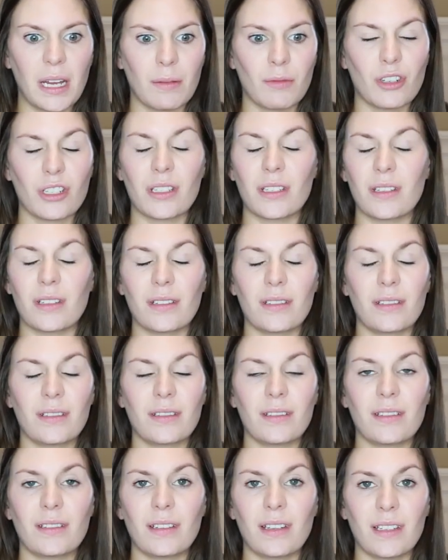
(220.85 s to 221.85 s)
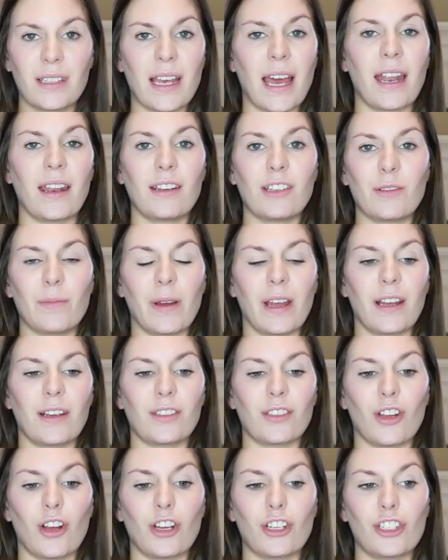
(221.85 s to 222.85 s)
I'm just, it's adding to my
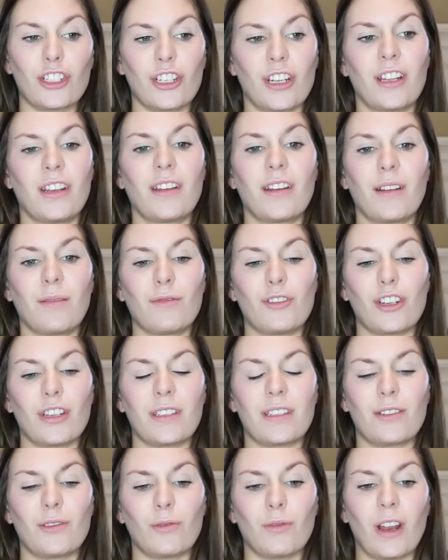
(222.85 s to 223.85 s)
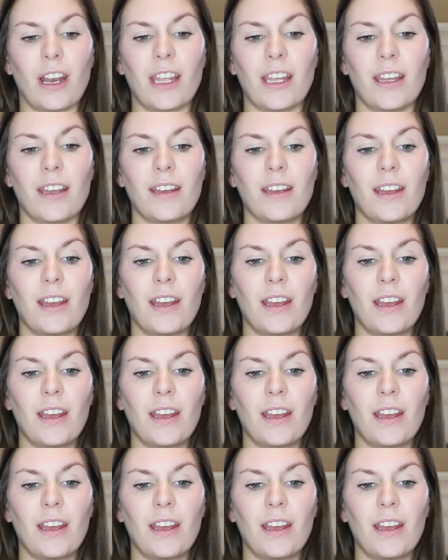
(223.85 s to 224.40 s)
exhaustion and I'm just ready